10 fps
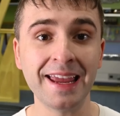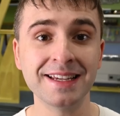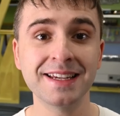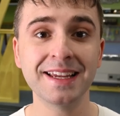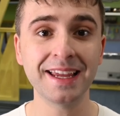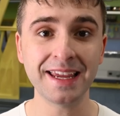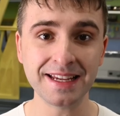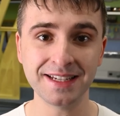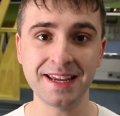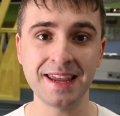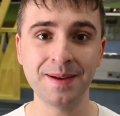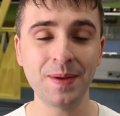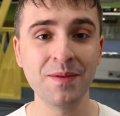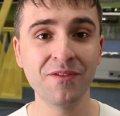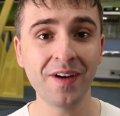is easy.
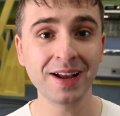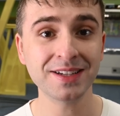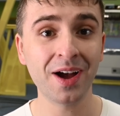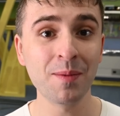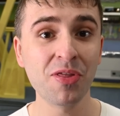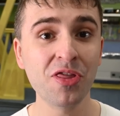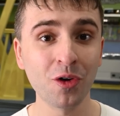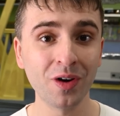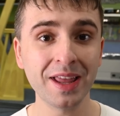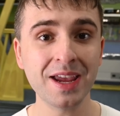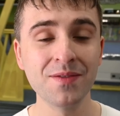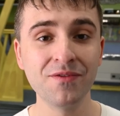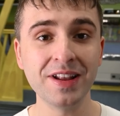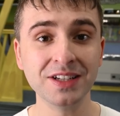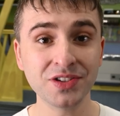In fact, I am thoroughly
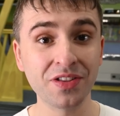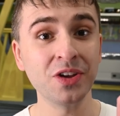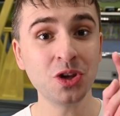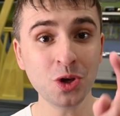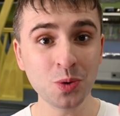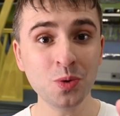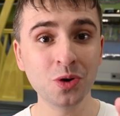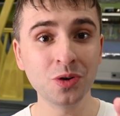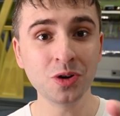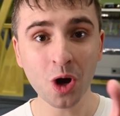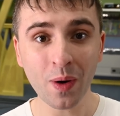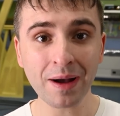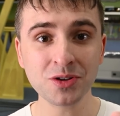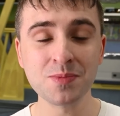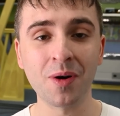convinced that you could go
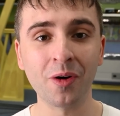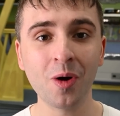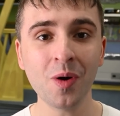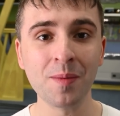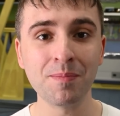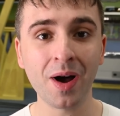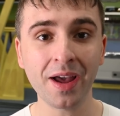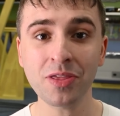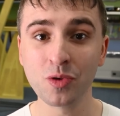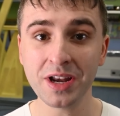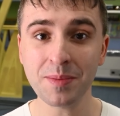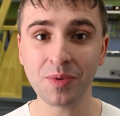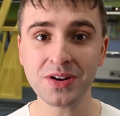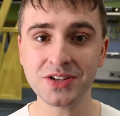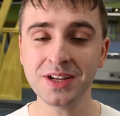out tomorrow and buy a three D
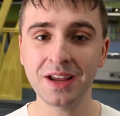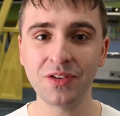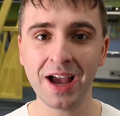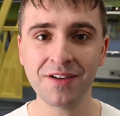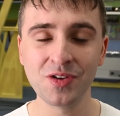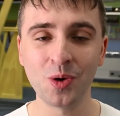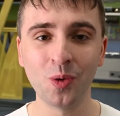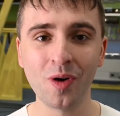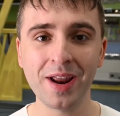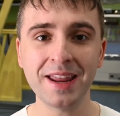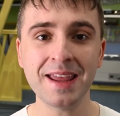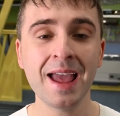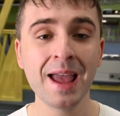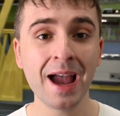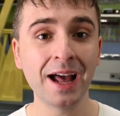printer, if you haven't already,
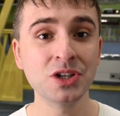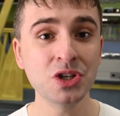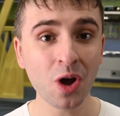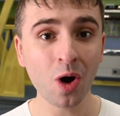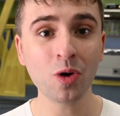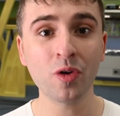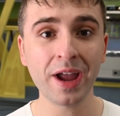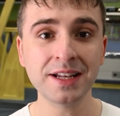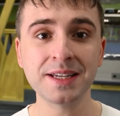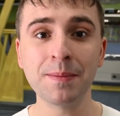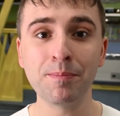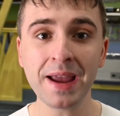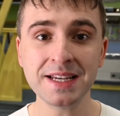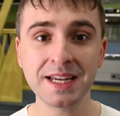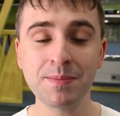and start creating
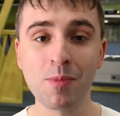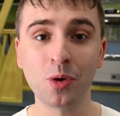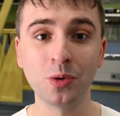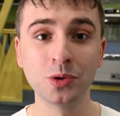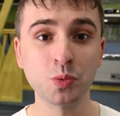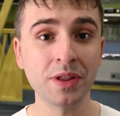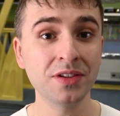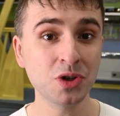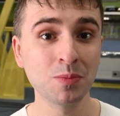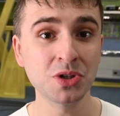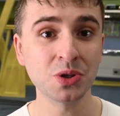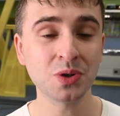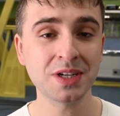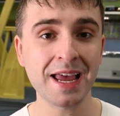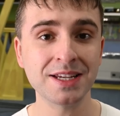basic models with some
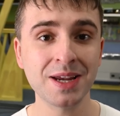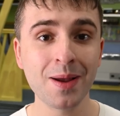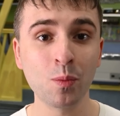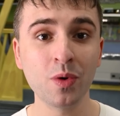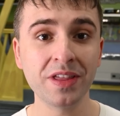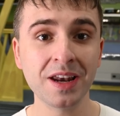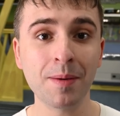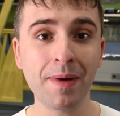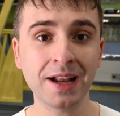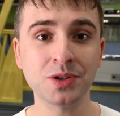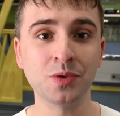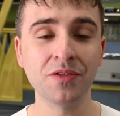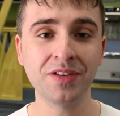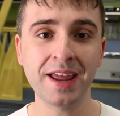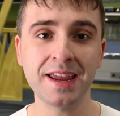success within a matter
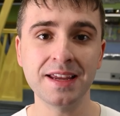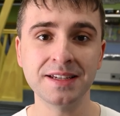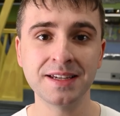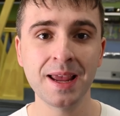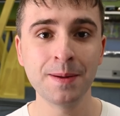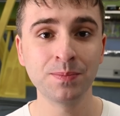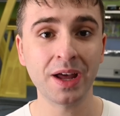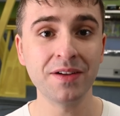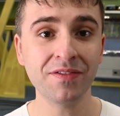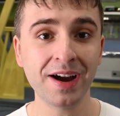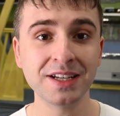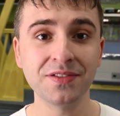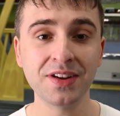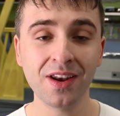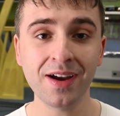of days. And in fact,
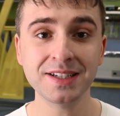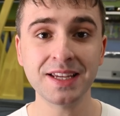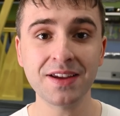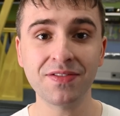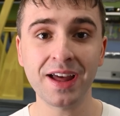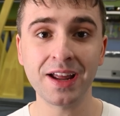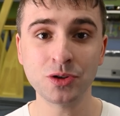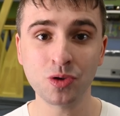if you'd like to give that a